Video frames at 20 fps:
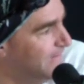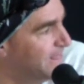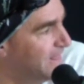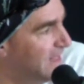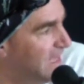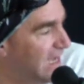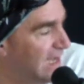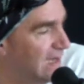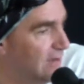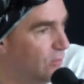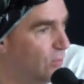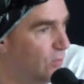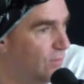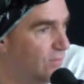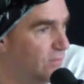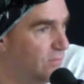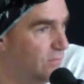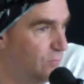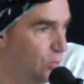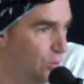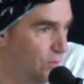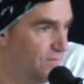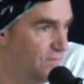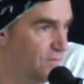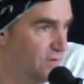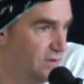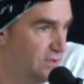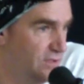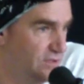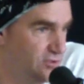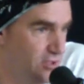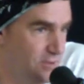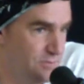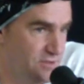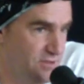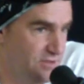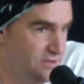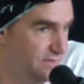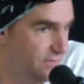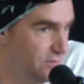And all four of those drop
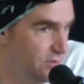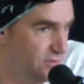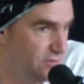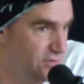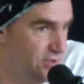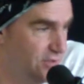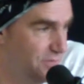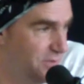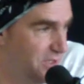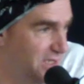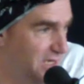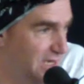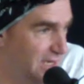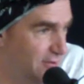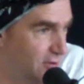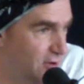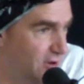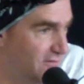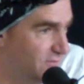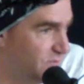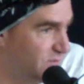zones have got turbine aircraft,